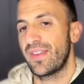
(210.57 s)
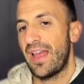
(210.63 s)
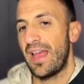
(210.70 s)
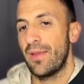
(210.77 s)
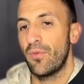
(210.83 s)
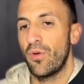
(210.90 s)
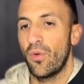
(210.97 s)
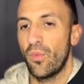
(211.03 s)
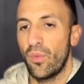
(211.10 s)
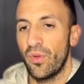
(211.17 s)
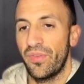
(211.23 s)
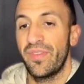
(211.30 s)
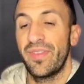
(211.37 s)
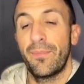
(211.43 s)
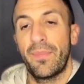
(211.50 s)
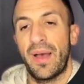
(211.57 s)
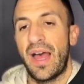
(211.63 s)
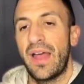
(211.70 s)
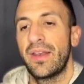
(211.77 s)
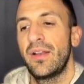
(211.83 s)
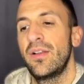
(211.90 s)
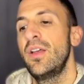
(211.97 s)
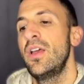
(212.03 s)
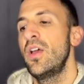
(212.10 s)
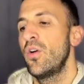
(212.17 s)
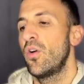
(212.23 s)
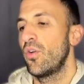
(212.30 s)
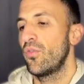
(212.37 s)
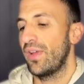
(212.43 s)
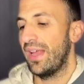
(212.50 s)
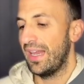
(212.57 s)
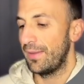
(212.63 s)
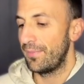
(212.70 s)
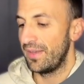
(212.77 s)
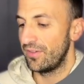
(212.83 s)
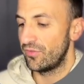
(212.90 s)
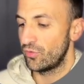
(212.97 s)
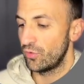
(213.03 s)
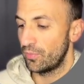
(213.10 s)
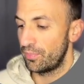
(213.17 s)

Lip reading: time or what's the panel of Elementor